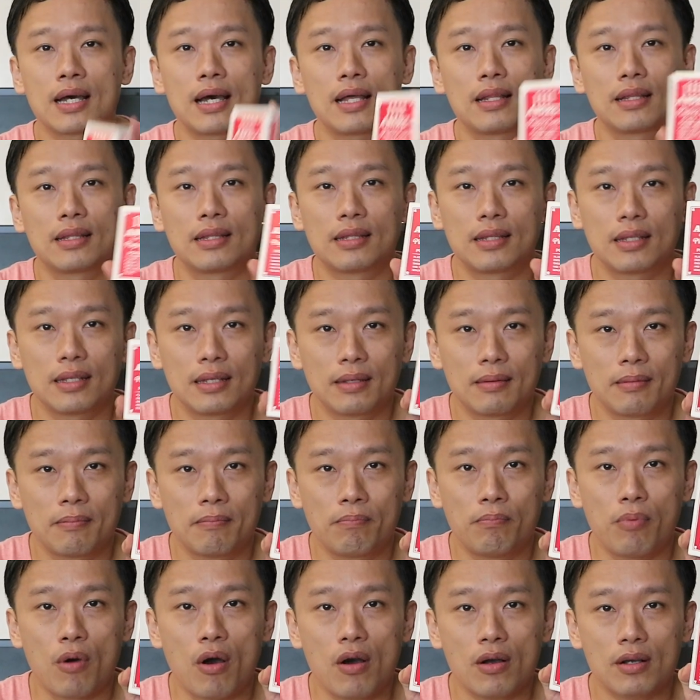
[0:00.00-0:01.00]
card
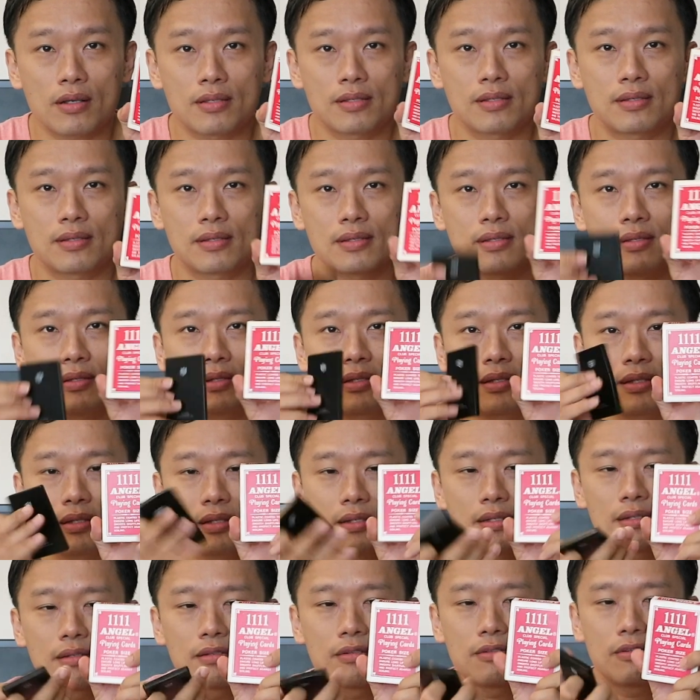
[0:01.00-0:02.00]
box.
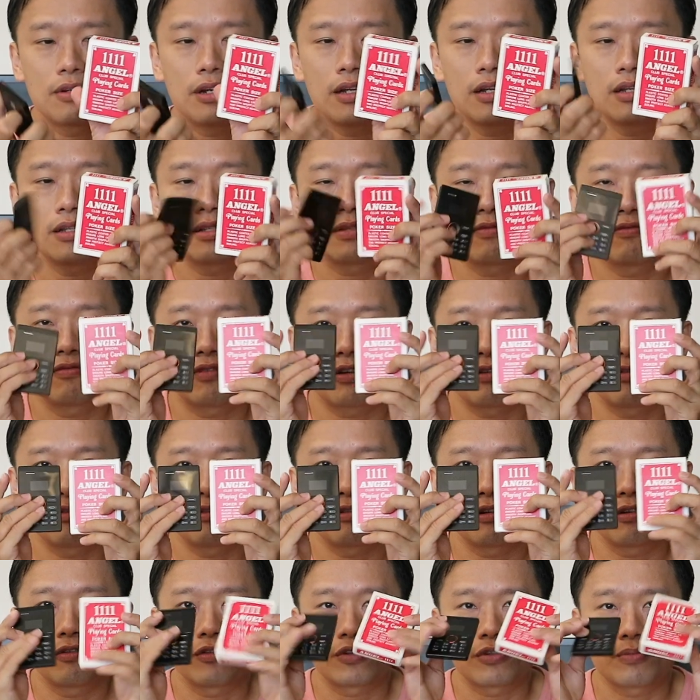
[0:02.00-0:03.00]
Right, it's
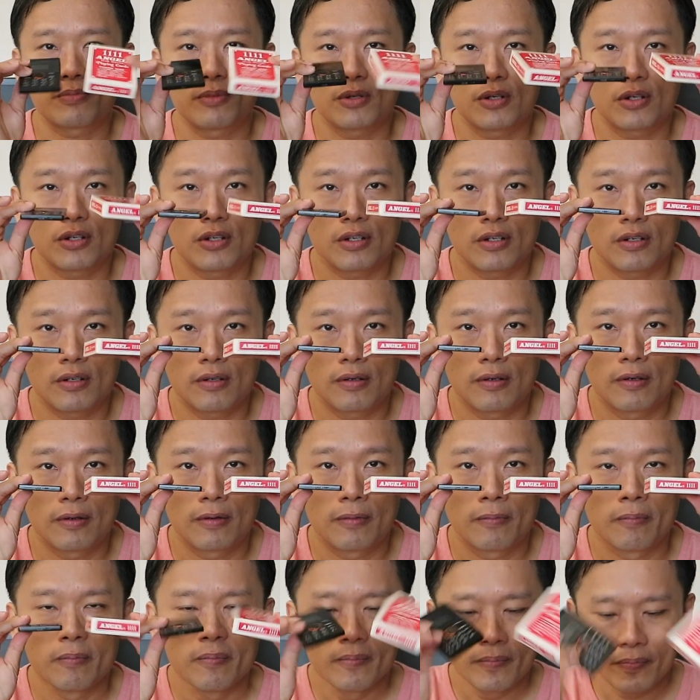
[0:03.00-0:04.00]
very small.
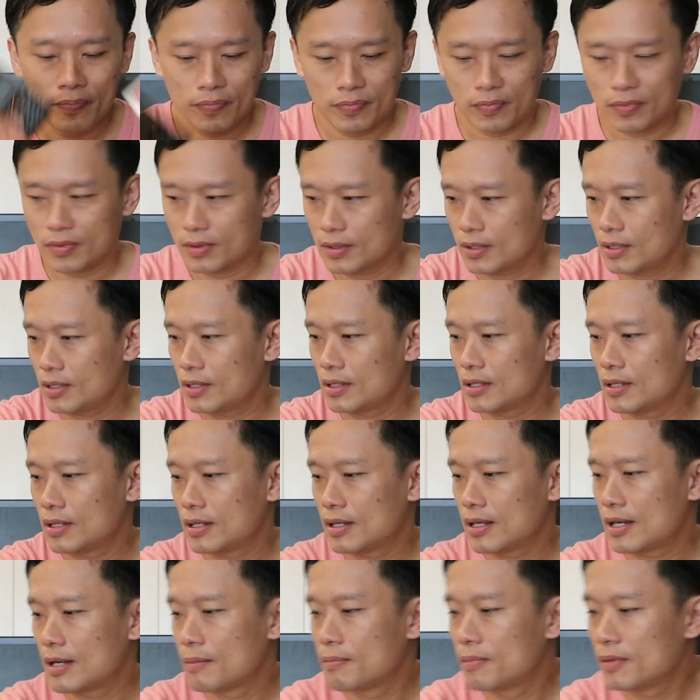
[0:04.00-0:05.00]

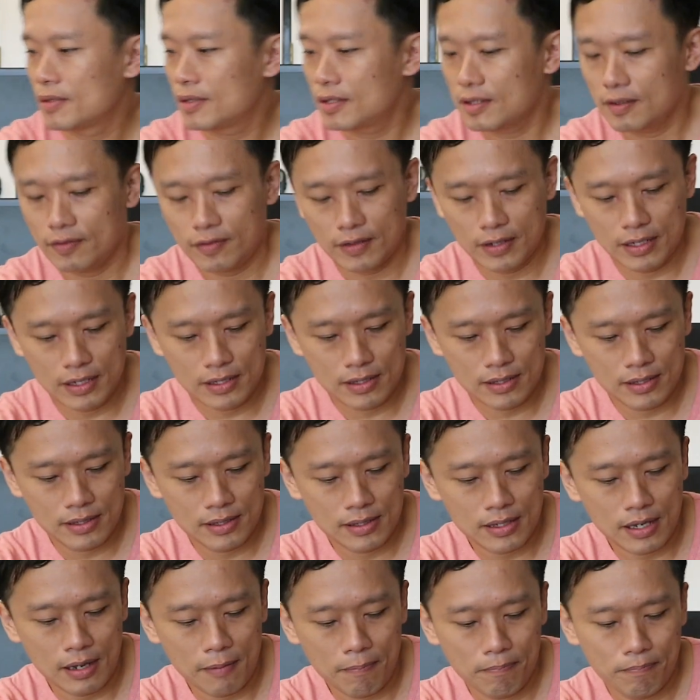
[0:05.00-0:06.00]
I believe
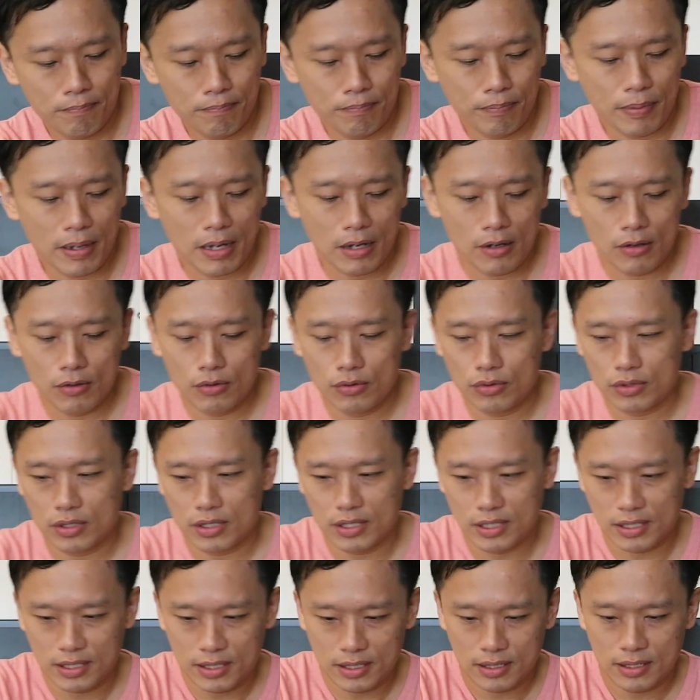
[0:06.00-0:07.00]
it's
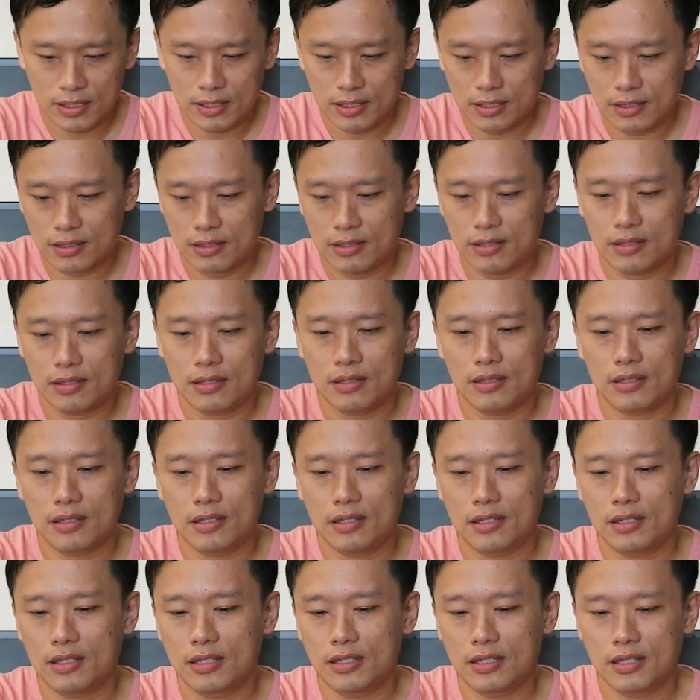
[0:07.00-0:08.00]
about, let's
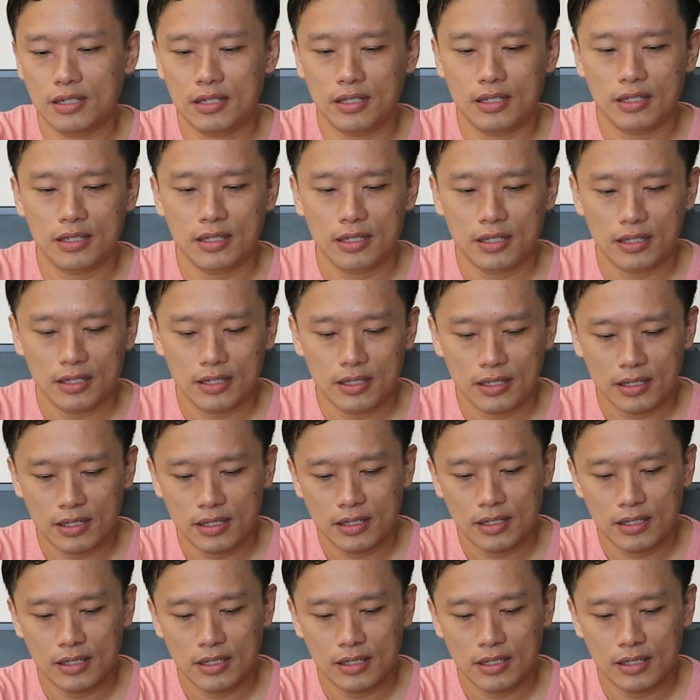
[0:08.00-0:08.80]
see, 3,